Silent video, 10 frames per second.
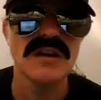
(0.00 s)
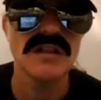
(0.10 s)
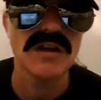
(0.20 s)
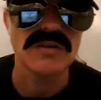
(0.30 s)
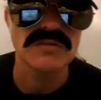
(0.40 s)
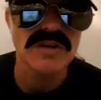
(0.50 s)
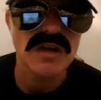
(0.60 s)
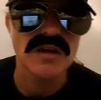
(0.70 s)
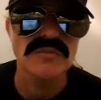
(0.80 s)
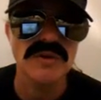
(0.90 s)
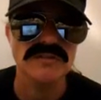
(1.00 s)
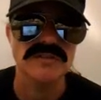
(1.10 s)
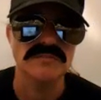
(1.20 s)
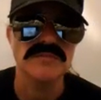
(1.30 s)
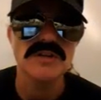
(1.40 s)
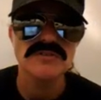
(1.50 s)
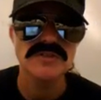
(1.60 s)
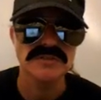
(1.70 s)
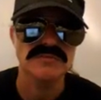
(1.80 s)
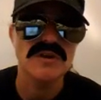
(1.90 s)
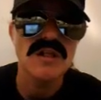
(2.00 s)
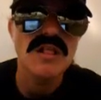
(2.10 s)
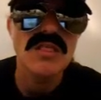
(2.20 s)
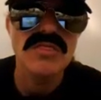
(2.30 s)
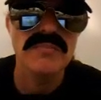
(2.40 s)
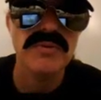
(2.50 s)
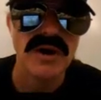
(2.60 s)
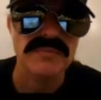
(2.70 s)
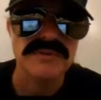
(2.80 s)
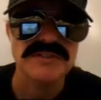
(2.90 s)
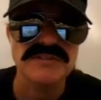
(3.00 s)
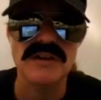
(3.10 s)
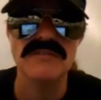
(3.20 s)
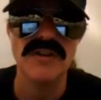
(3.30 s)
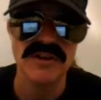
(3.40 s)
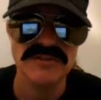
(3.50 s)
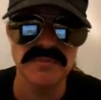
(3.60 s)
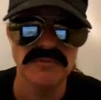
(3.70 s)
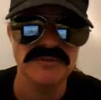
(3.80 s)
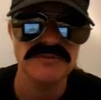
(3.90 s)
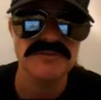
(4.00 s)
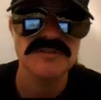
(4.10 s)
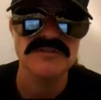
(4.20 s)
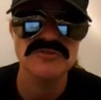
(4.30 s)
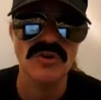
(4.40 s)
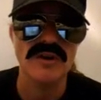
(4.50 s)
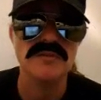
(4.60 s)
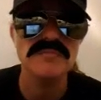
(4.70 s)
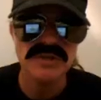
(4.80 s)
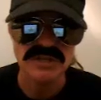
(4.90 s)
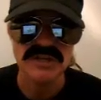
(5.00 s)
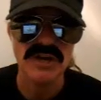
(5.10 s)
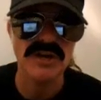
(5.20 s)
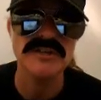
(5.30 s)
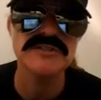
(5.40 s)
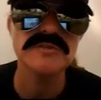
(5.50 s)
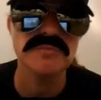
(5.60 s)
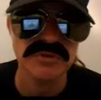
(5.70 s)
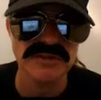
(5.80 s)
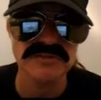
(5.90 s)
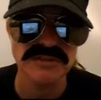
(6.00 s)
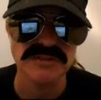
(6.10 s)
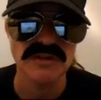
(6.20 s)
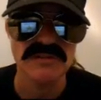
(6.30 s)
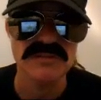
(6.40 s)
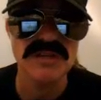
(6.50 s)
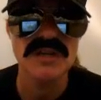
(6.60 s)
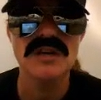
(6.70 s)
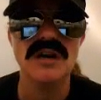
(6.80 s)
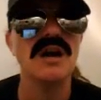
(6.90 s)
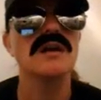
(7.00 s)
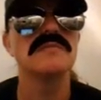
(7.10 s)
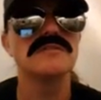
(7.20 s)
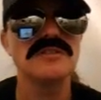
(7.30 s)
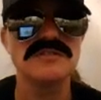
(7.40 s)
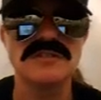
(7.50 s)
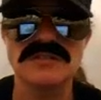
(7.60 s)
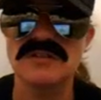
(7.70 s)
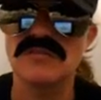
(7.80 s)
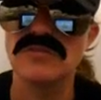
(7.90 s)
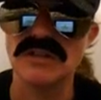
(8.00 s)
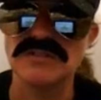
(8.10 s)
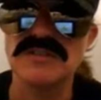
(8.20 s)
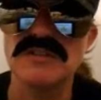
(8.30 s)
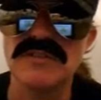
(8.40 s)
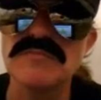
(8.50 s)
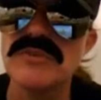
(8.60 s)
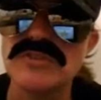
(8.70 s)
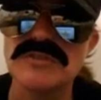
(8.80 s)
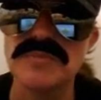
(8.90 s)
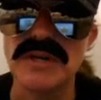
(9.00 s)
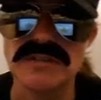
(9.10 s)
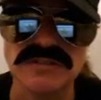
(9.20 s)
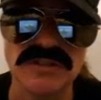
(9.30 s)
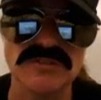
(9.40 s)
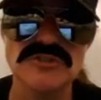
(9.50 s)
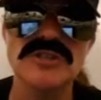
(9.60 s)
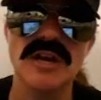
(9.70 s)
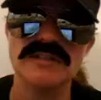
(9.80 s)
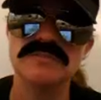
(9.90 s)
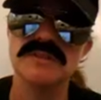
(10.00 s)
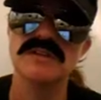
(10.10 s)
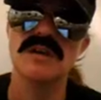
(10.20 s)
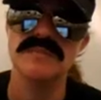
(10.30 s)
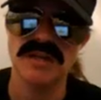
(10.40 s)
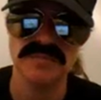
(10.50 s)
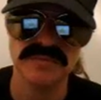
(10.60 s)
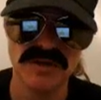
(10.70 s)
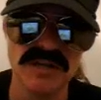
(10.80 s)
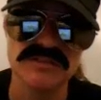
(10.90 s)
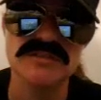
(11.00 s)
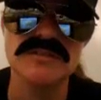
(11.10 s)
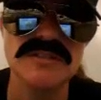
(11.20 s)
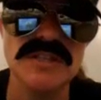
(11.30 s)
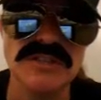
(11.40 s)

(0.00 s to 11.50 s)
Hello, and welcome to the Properties of Exponents, starring me, Agent Brandolino. I am a distant relative of Mrs. Brandolino, and she asked me to come help her out to